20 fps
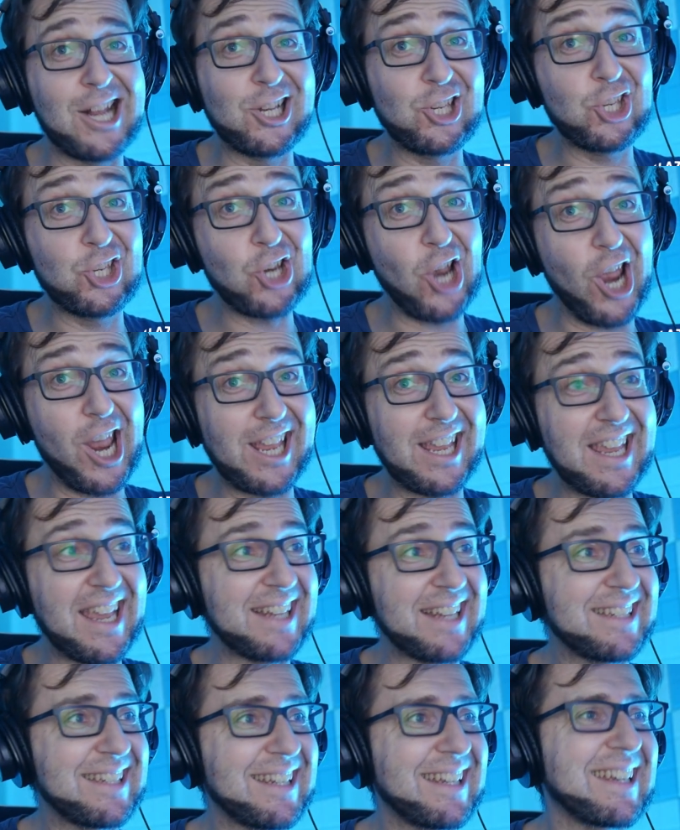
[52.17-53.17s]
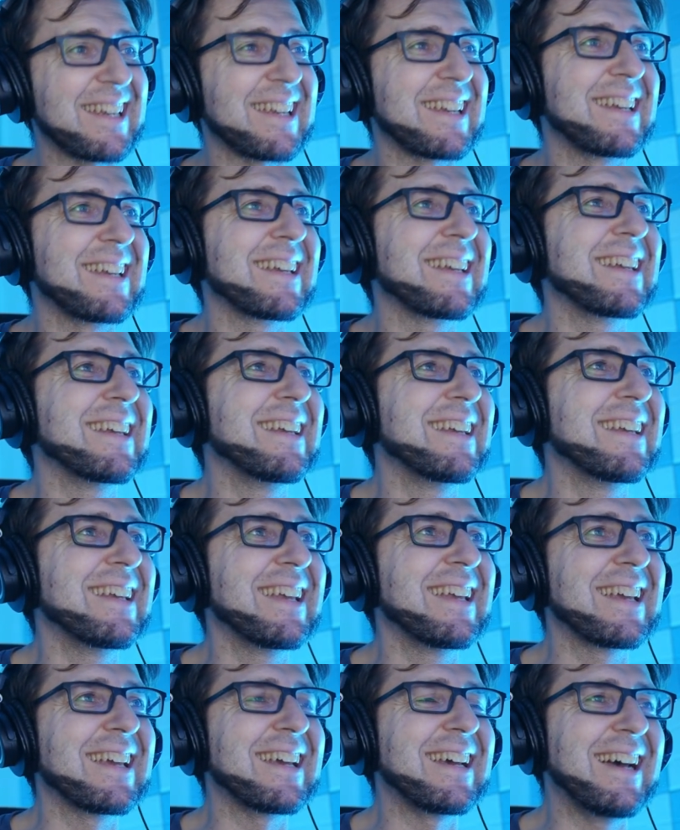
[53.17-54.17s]
gigantic,
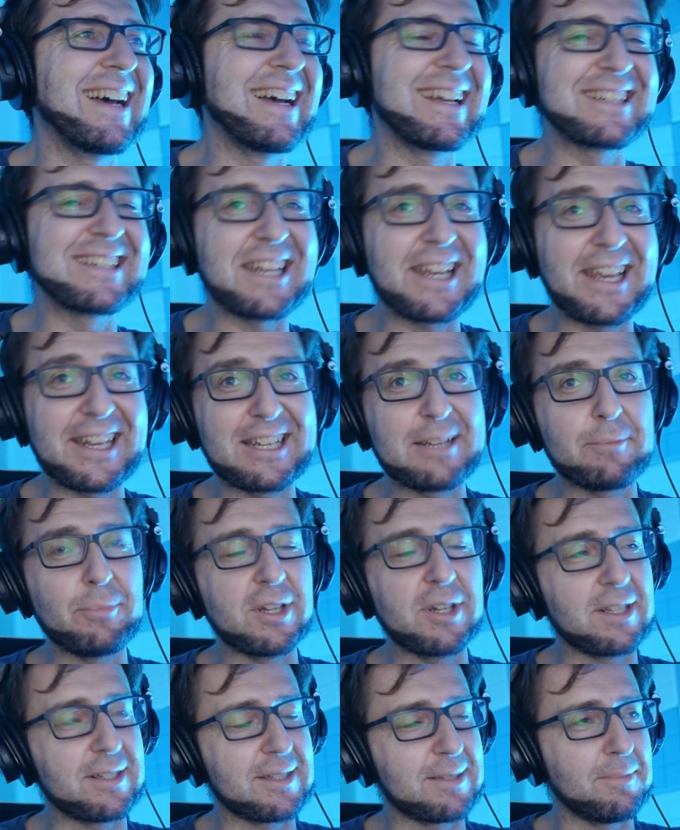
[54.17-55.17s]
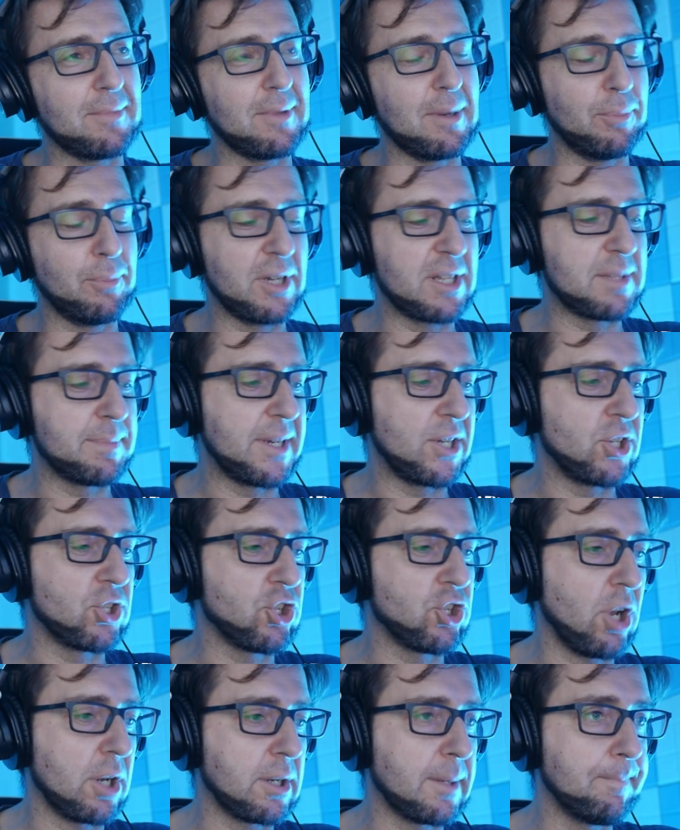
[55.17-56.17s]
uh, gigantic bullets, bullets being
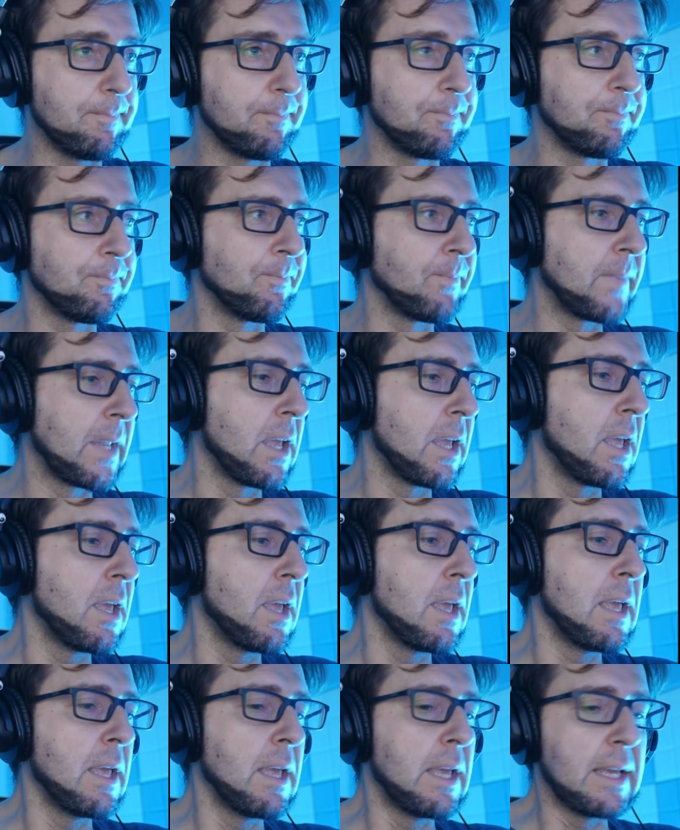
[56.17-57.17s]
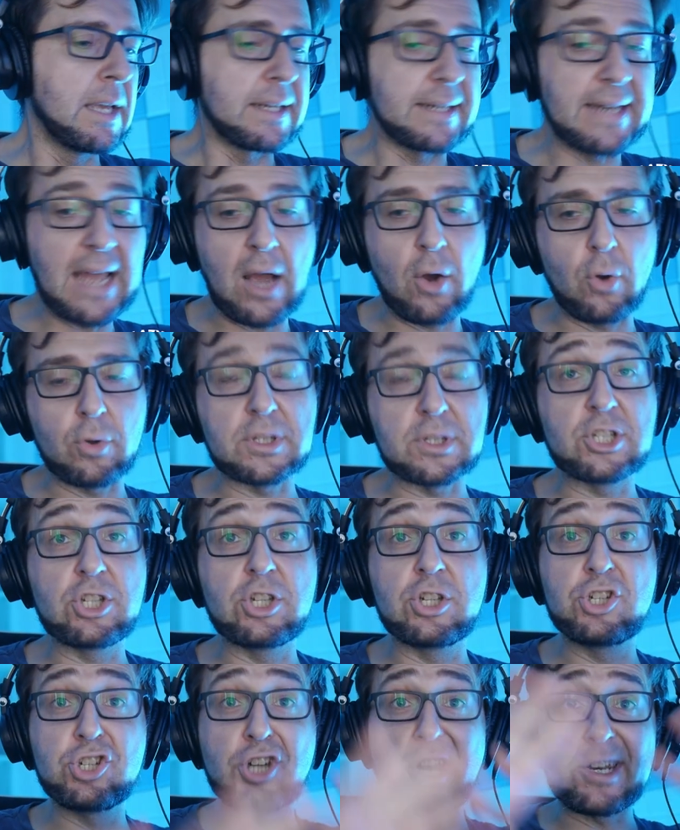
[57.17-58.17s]
shot. Now,
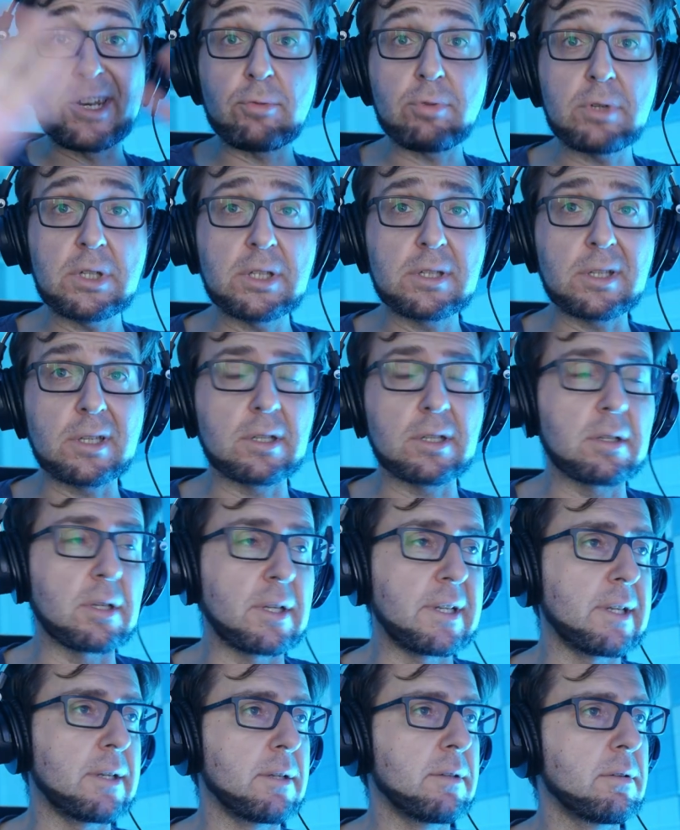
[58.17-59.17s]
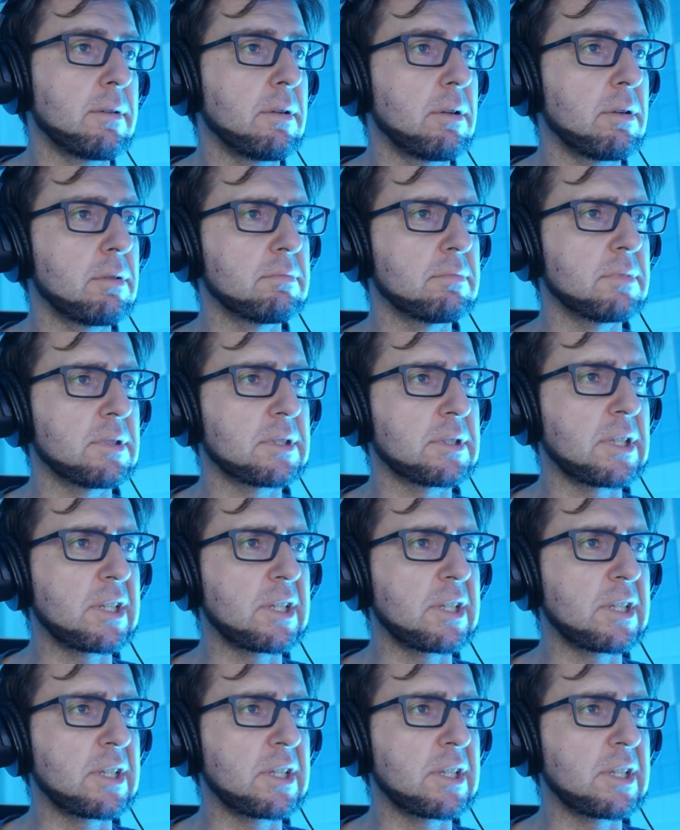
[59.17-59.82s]
generally, the uh, the